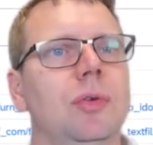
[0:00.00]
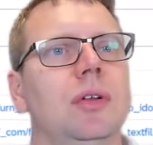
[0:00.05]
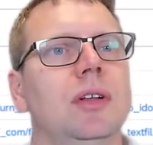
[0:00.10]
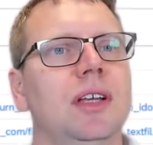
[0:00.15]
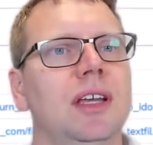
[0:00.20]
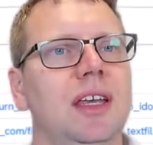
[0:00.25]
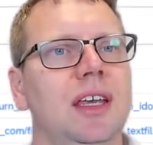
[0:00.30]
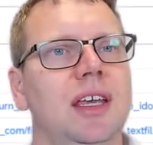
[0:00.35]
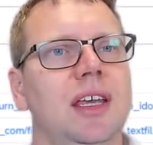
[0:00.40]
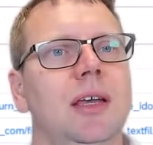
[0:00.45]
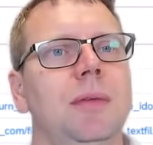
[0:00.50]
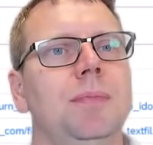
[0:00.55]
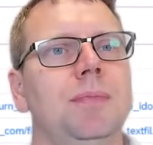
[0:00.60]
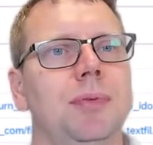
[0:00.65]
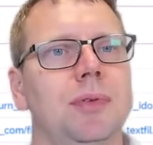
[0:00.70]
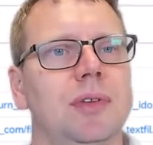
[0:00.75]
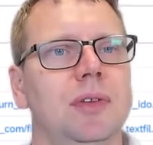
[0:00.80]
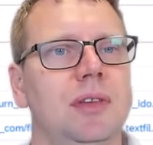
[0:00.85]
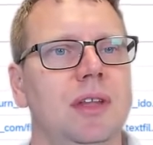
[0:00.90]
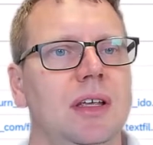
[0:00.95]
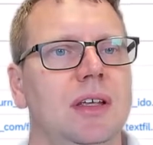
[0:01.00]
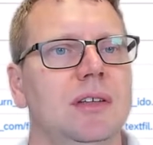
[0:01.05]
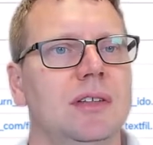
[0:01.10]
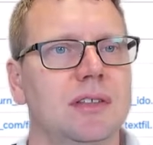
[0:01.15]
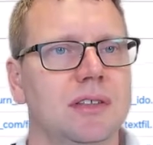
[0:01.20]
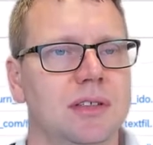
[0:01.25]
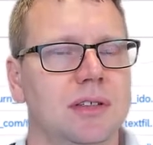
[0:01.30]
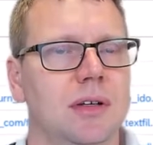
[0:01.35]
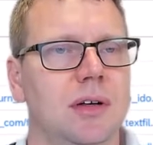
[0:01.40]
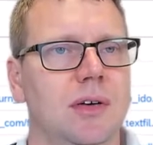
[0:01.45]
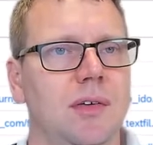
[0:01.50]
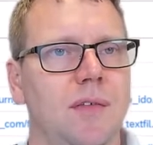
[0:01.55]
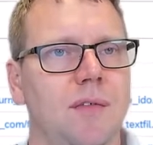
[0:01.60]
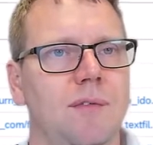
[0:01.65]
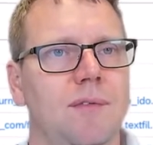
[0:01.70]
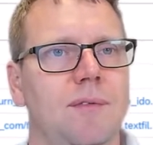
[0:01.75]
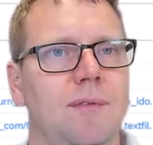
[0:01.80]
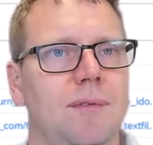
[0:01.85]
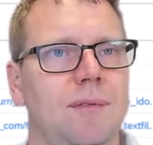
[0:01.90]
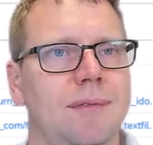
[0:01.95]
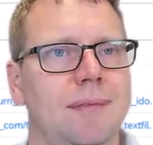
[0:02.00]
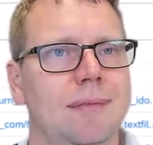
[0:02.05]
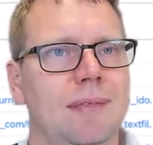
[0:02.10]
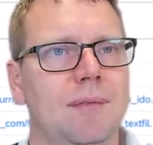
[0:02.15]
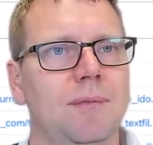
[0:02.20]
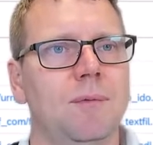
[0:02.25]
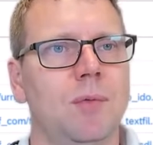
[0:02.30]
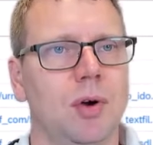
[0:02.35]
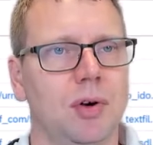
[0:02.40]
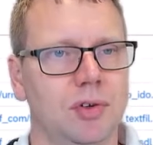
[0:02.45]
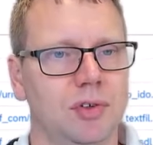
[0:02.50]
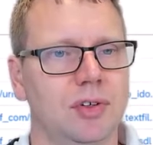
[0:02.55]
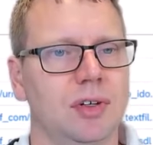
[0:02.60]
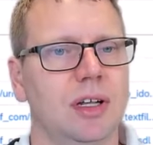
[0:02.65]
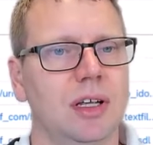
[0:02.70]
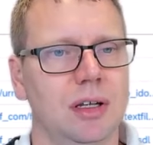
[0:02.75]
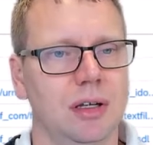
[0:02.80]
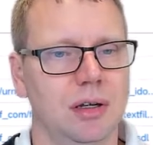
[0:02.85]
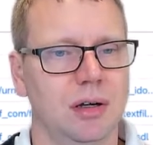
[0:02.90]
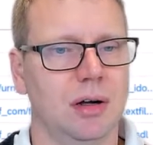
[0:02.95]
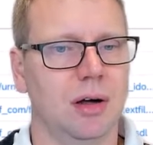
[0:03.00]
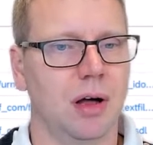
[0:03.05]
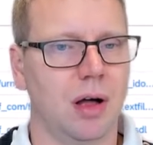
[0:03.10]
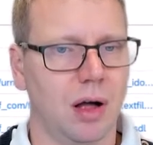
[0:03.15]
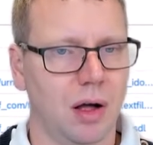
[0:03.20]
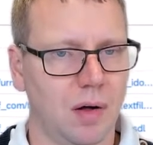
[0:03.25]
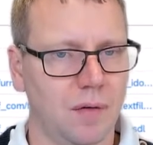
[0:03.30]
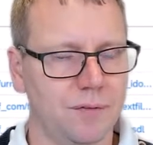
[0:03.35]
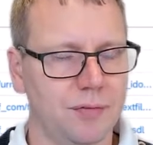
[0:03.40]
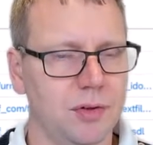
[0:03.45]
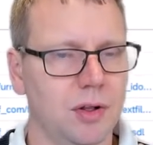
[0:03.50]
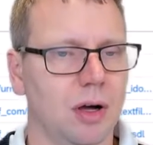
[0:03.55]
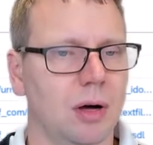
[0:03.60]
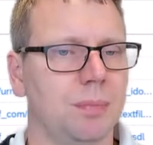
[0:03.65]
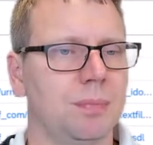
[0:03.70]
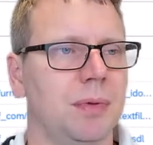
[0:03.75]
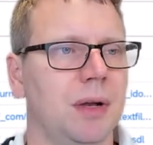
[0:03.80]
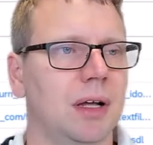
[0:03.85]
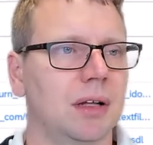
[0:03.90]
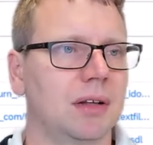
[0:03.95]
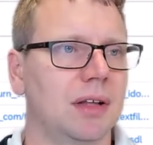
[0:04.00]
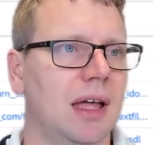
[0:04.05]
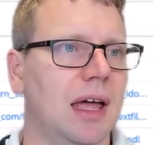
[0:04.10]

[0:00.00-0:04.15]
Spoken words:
keeps this versioning of the object,